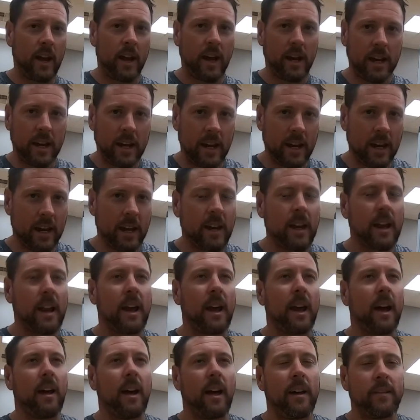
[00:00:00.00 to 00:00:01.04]
Again,
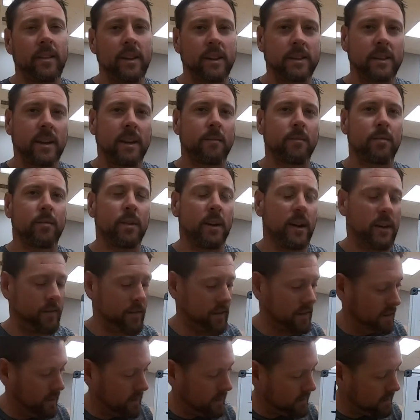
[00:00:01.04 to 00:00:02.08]
I'll have an example at the
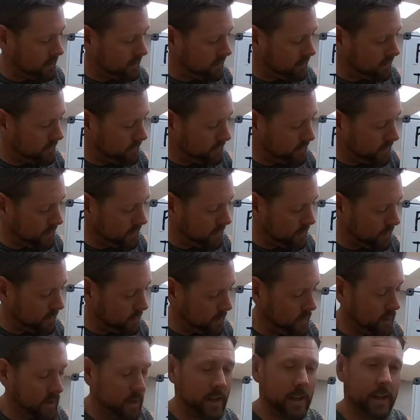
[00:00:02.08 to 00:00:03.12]
end of the video.
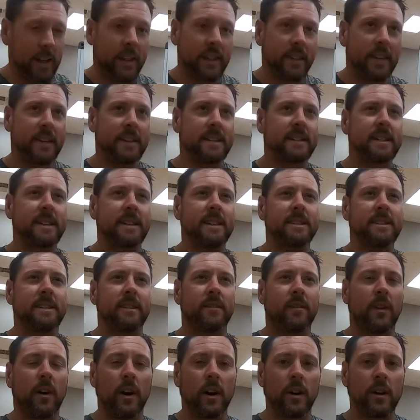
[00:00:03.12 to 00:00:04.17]
This is a
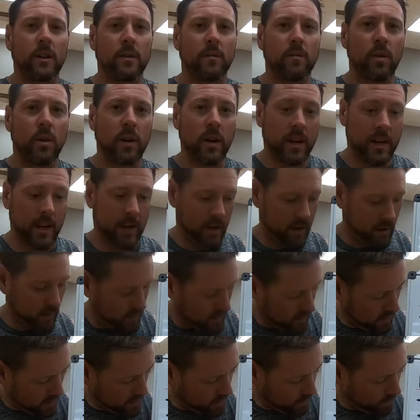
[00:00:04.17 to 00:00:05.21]
volume workout.
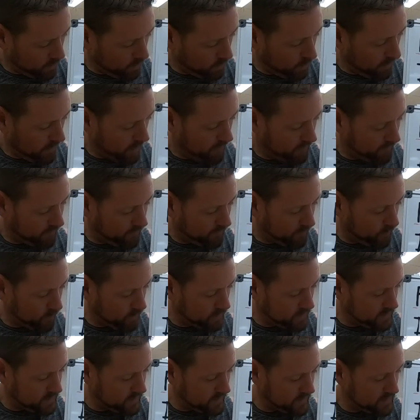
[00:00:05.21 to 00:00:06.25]
I have 4
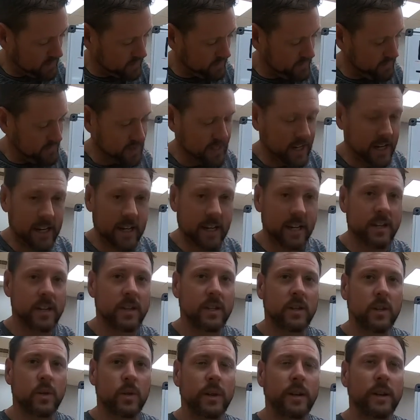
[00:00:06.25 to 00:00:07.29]
sets of 10 to
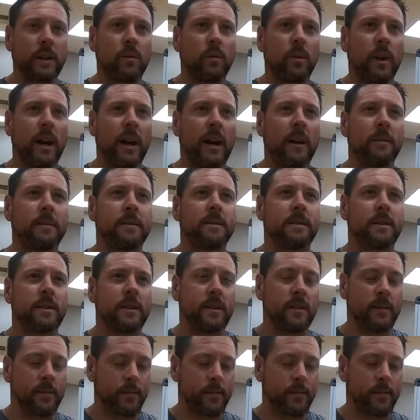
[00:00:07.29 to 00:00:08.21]
20 reps.